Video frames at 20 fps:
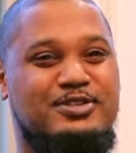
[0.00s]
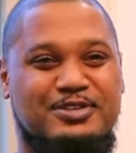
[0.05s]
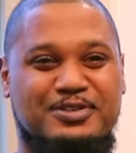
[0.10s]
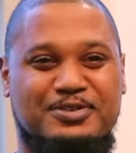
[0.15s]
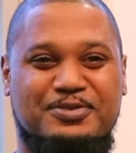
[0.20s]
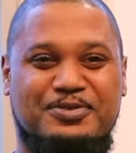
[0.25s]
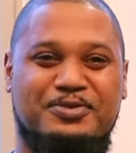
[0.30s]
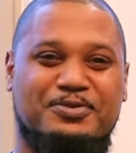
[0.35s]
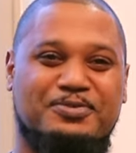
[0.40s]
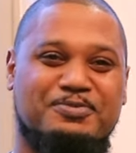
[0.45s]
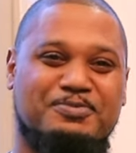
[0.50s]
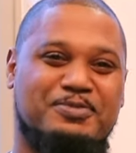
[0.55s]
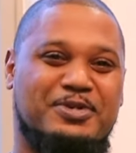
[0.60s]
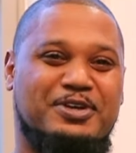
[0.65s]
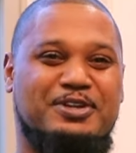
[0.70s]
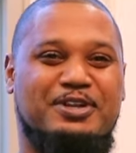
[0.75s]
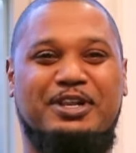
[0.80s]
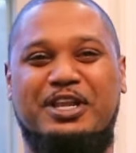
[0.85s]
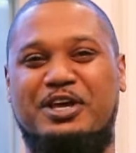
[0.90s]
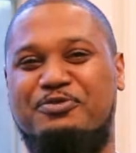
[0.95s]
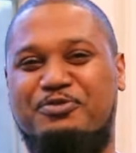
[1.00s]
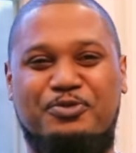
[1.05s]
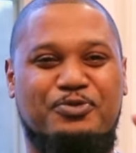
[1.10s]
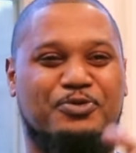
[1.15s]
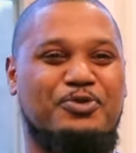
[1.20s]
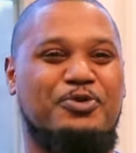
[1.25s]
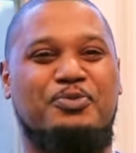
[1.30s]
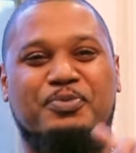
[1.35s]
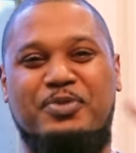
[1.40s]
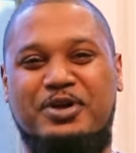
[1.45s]
you know, in the living
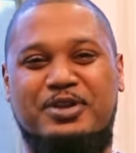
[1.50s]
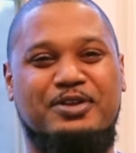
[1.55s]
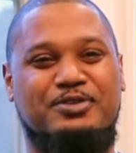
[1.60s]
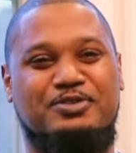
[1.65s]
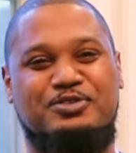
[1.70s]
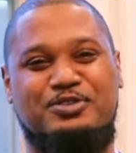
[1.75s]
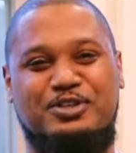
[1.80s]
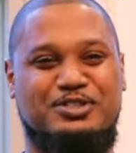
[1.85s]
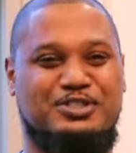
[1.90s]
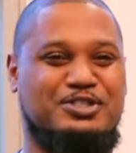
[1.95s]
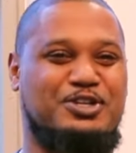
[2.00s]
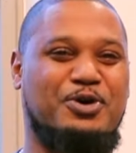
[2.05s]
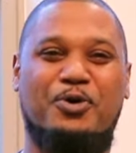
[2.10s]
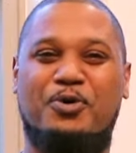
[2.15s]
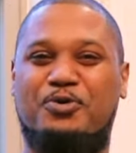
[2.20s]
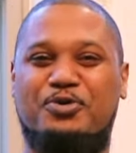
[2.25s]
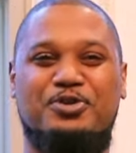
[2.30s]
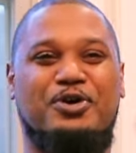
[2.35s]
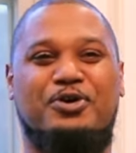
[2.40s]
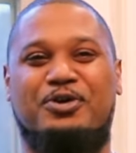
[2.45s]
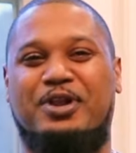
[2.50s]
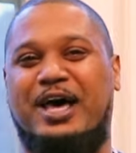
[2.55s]
room and the, the stove, you know,